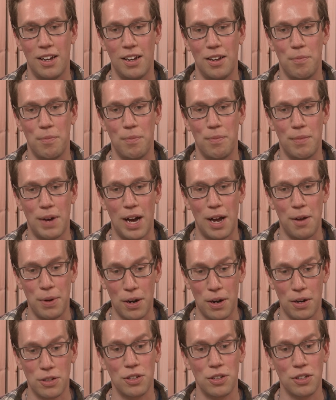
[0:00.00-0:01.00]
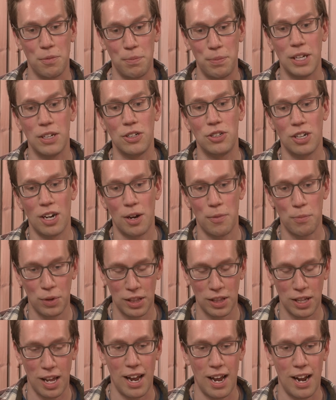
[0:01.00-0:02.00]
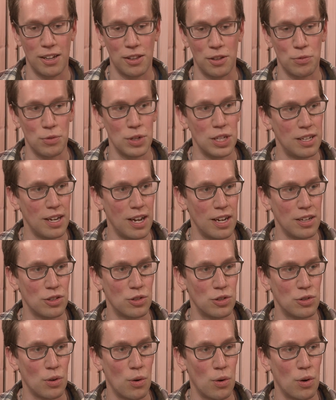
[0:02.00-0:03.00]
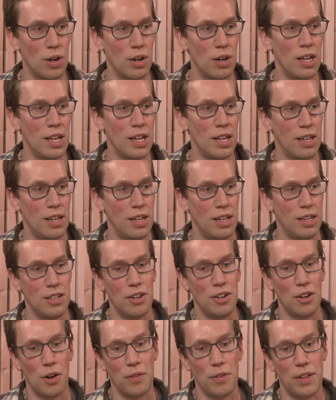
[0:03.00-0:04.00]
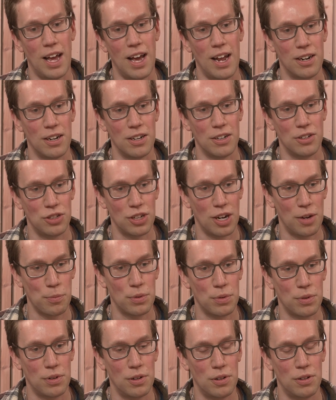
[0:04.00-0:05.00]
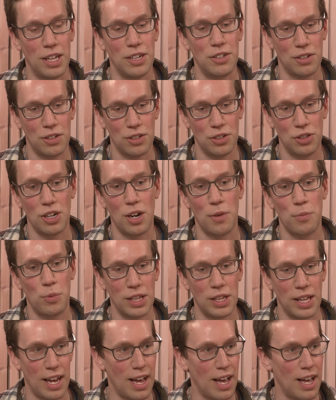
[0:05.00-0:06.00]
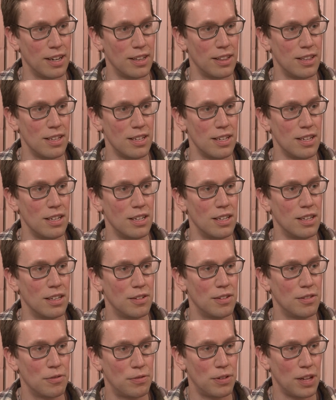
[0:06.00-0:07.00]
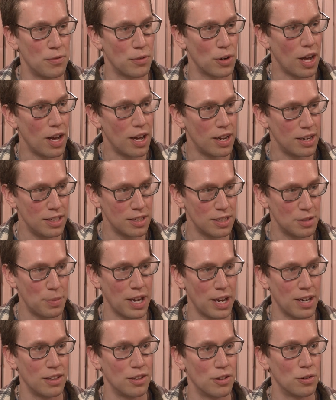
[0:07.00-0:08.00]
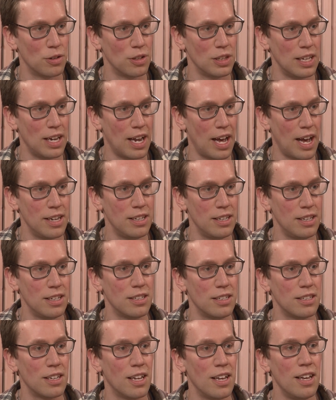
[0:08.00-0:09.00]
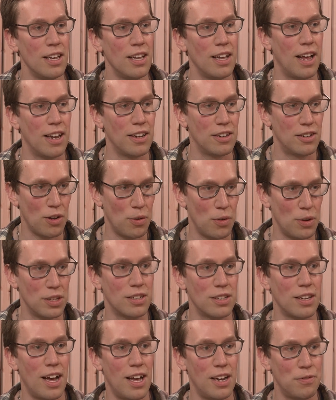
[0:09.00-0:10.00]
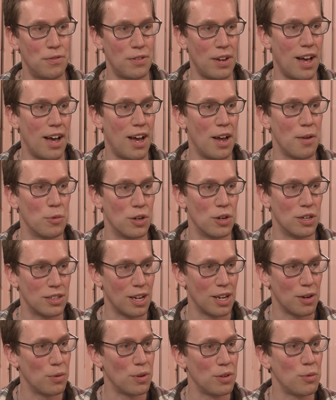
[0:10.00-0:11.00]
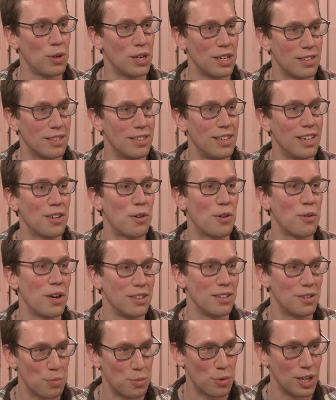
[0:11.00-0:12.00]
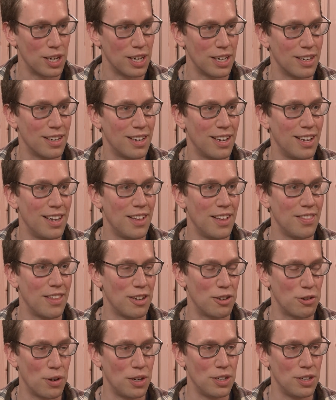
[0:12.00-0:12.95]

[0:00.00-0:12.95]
my parents took a big jump when they added the retail store you know, they added a jump or they took a jump when they added the flavored honeys back in the early 90s. And so it's kind of time where it's like, well, what is Nick going to bring that's going